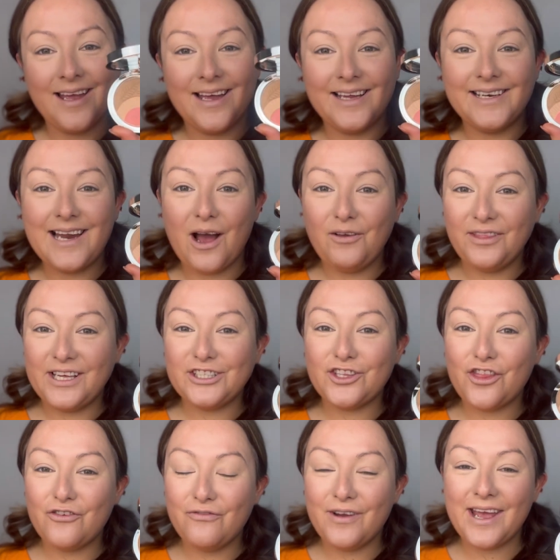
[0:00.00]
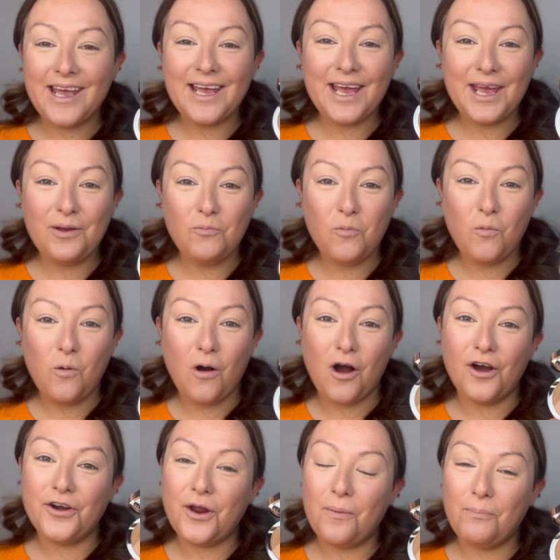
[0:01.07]
Now, this
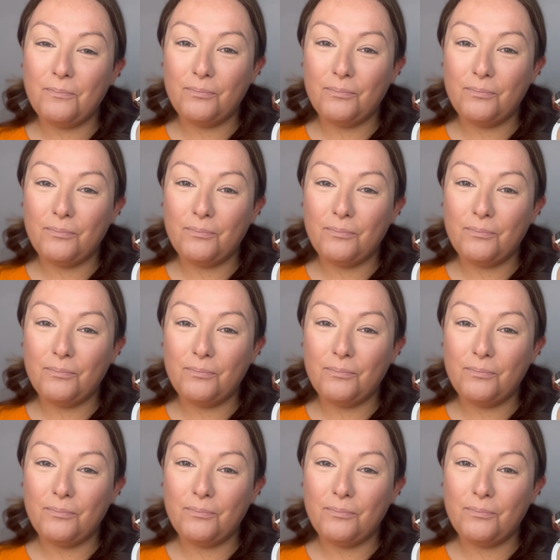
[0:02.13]
3-in-1